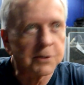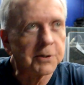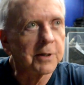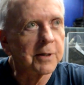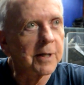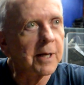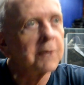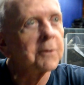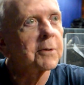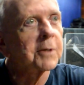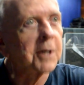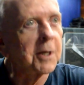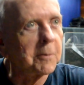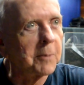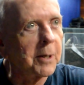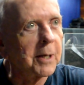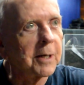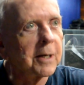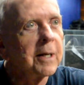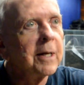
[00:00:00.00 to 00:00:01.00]
and they would come
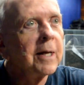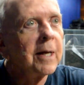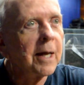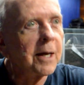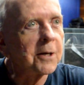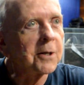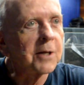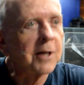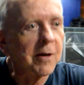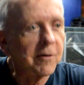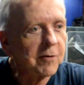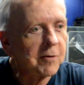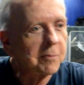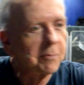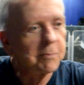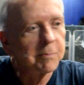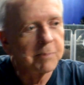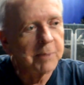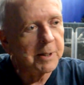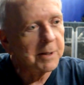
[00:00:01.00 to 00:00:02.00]
in, and you'd have to
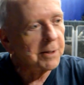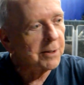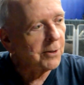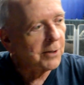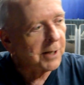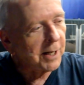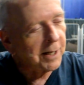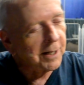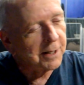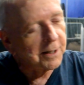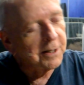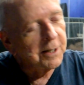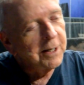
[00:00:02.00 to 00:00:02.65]
be looking